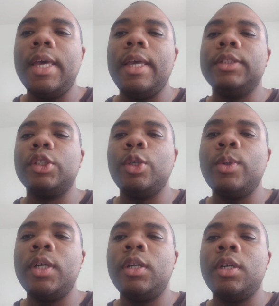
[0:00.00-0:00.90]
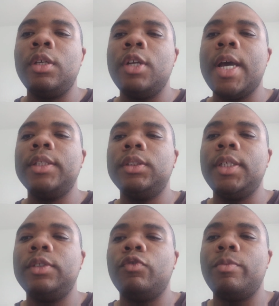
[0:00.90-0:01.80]
excluding the United
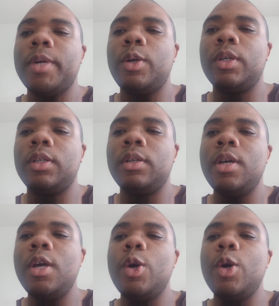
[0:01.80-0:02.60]
States of America,